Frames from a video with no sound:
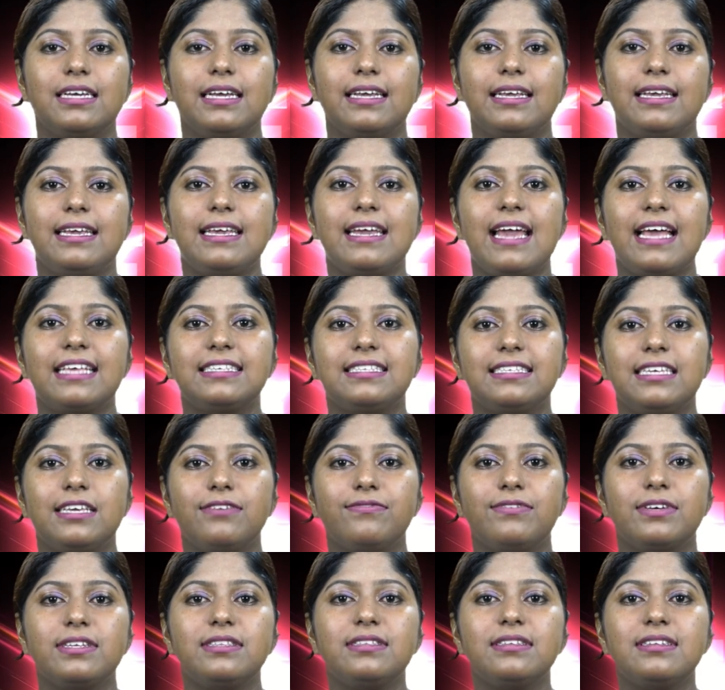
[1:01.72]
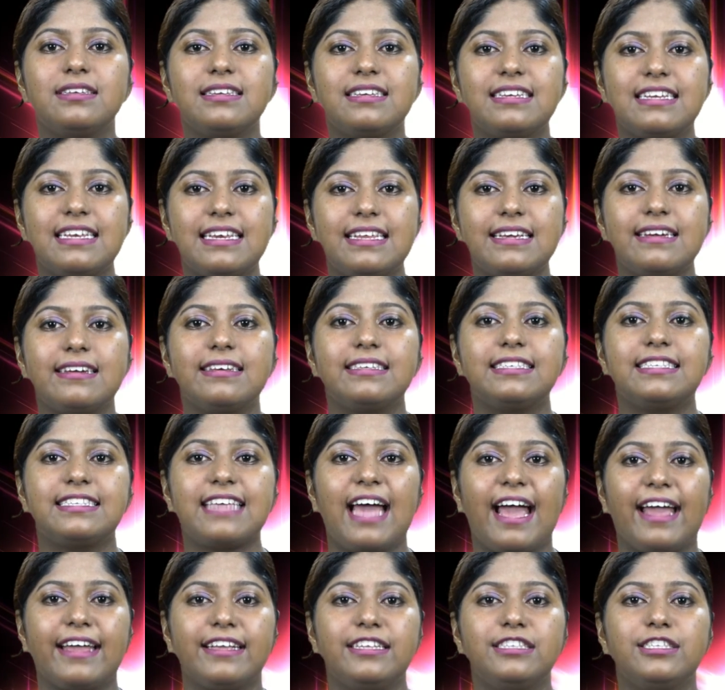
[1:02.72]
He has given clear
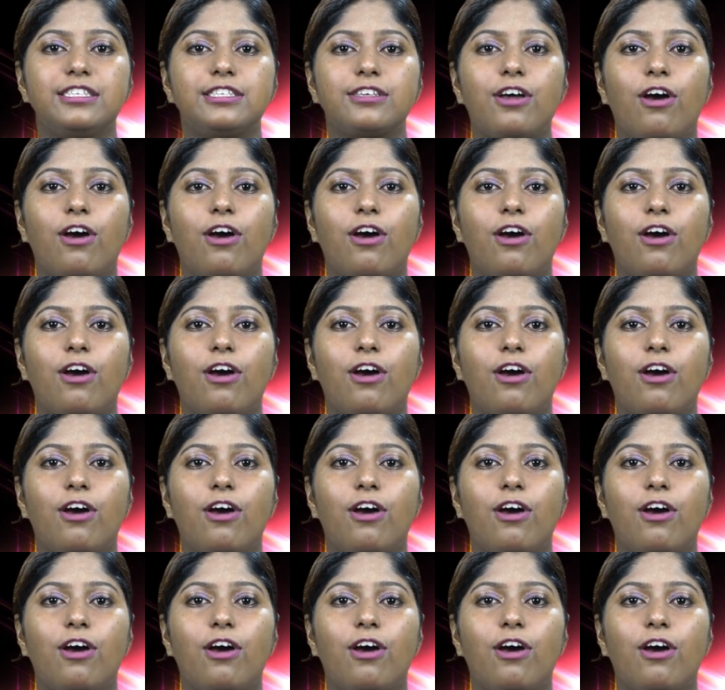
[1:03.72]
signs